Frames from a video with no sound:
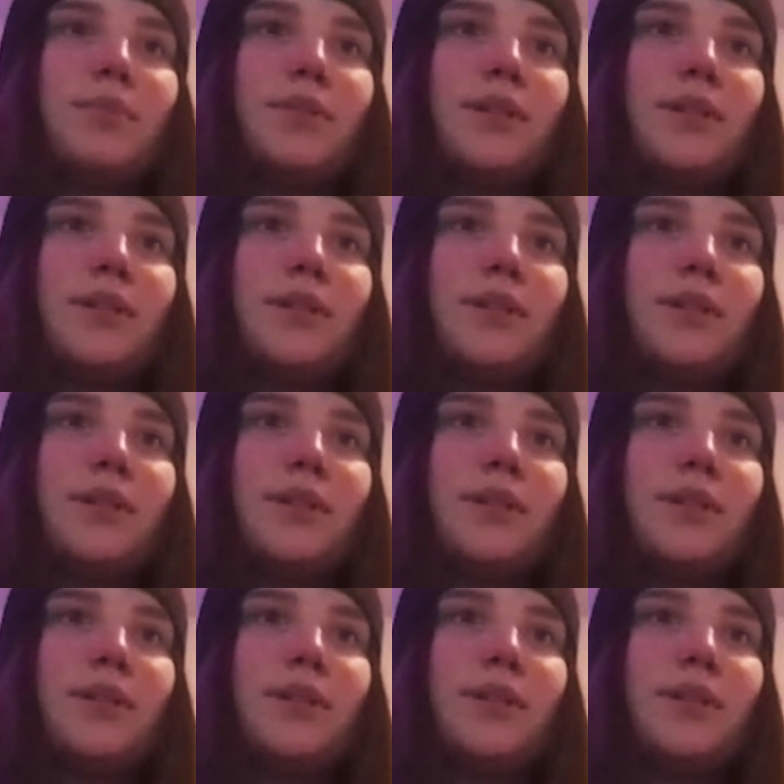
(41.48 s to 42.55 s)

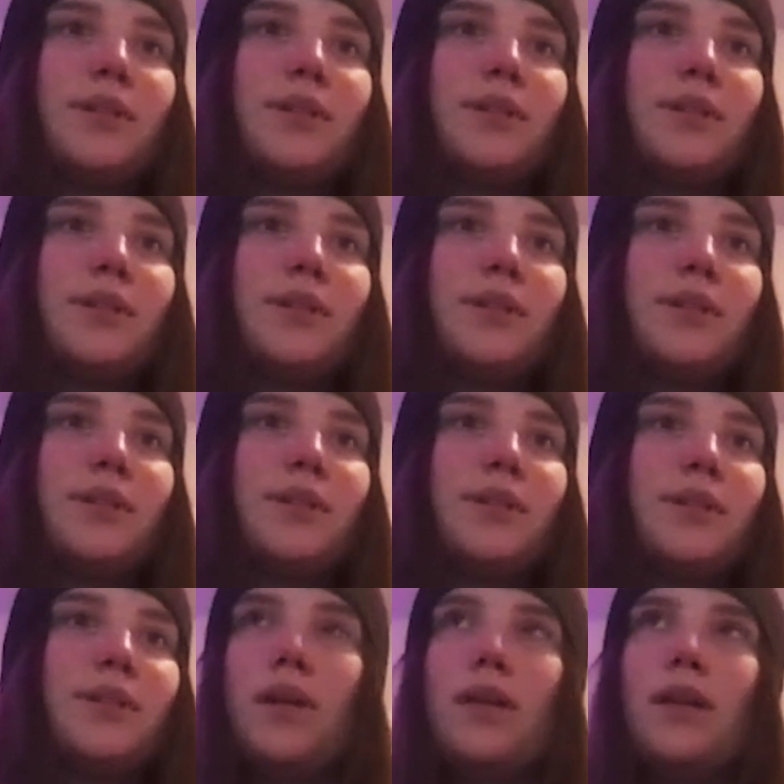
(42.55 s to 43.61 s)
planning on coming to
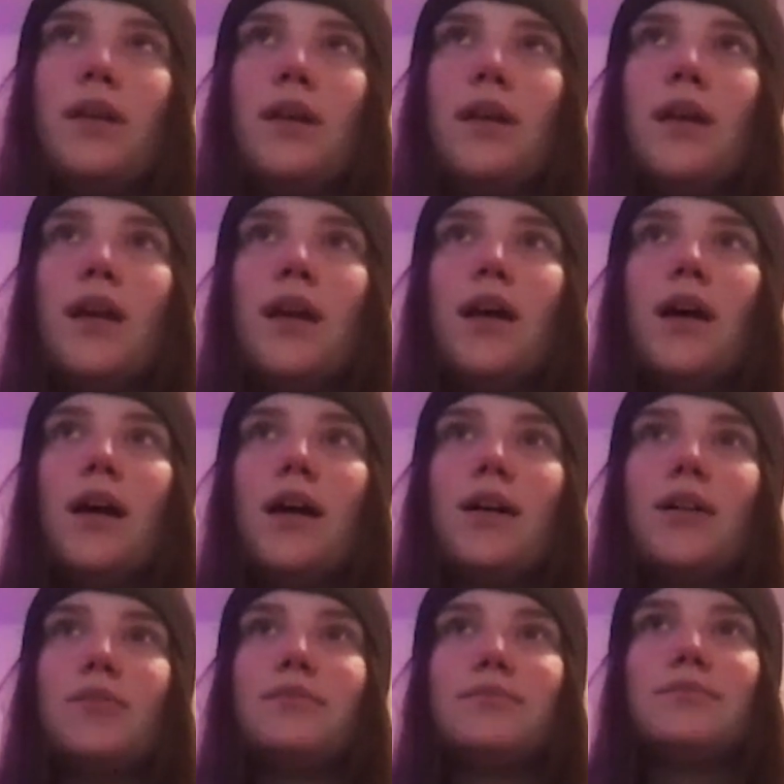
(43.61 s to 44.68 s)
Pullman,
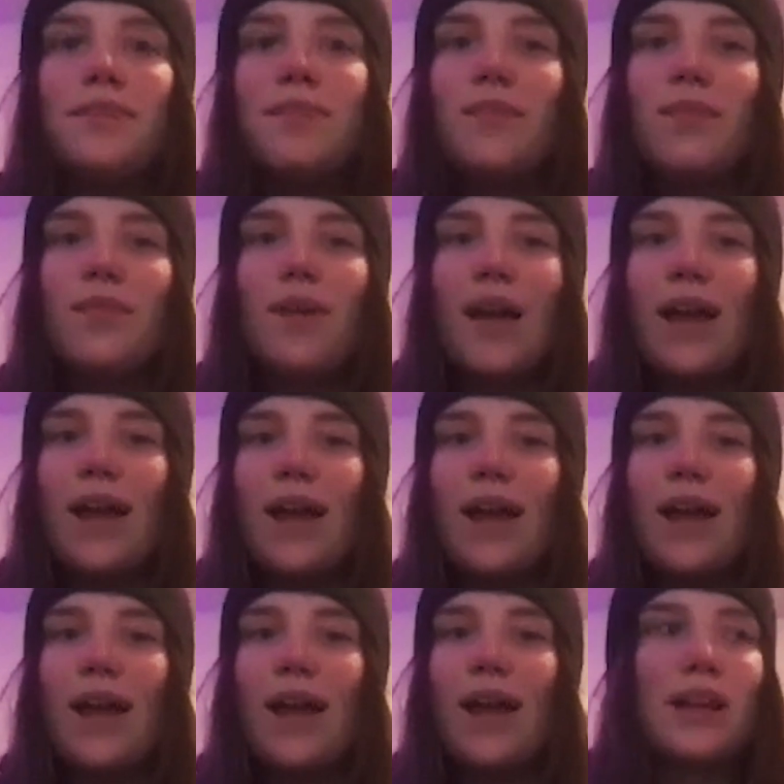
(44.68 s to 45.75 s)
um,
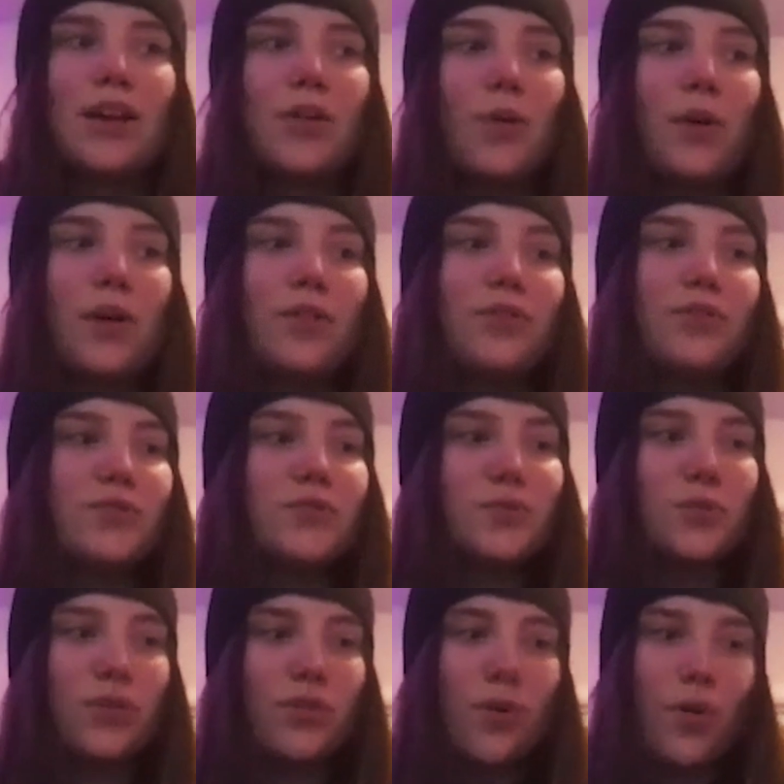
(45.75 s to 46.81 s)
and
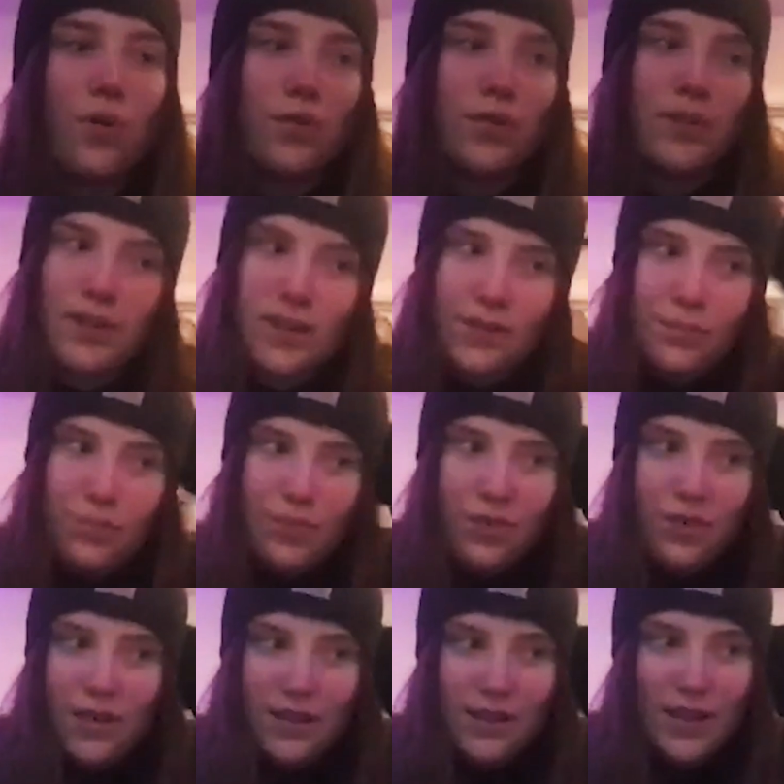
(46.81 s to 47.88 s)
going through school. The
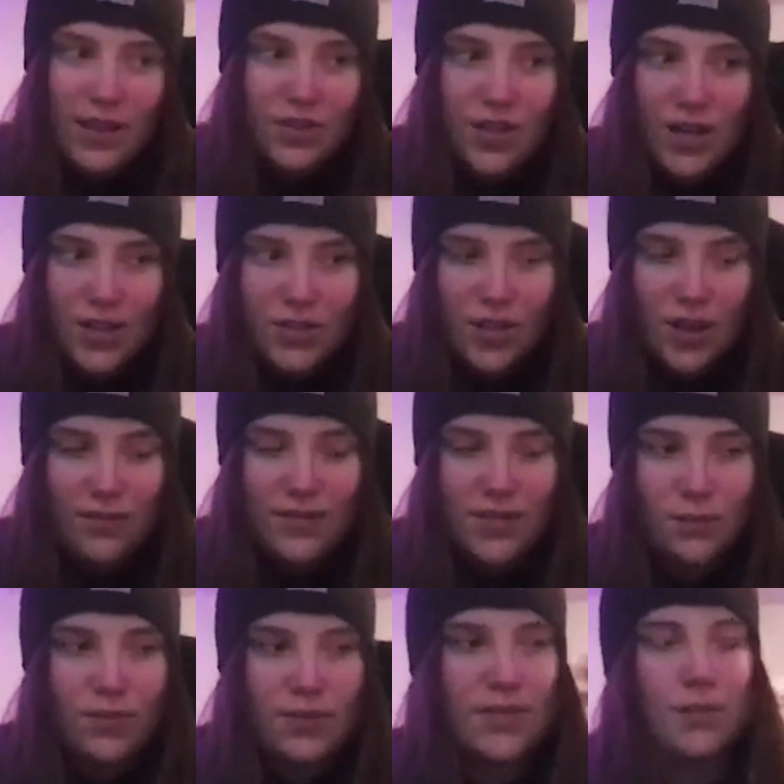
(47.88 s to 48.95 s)
only thing that changed
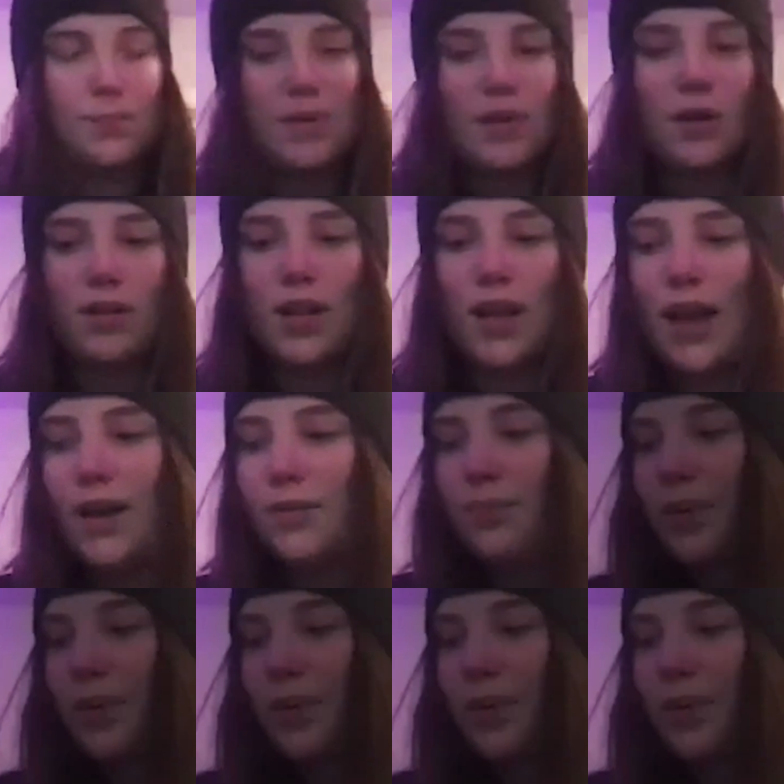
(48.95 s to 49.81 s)
obviously was it being online.